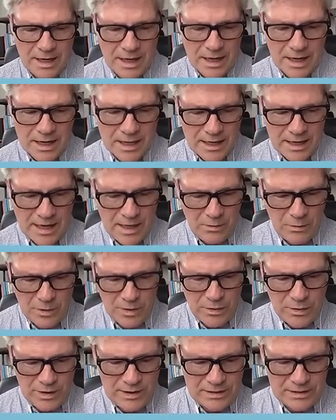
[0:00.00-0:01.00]
and we're
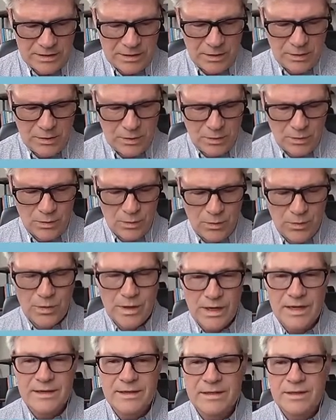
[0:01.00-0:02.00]
going
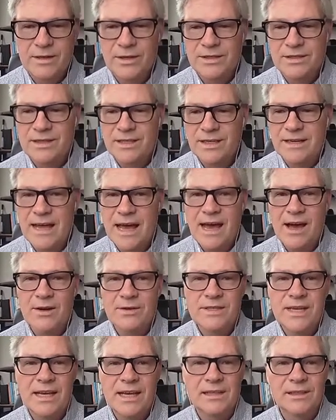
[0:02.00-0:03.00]
to now
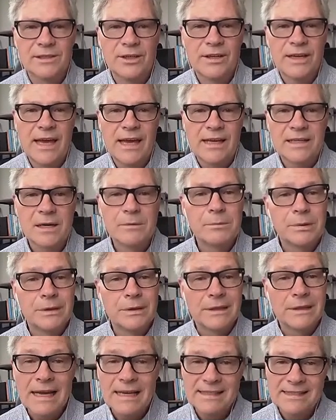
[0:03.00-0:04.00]
take a look at
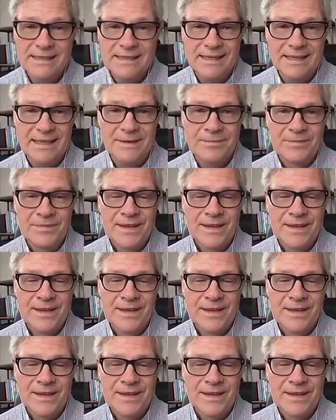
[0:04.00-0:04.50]
complexity.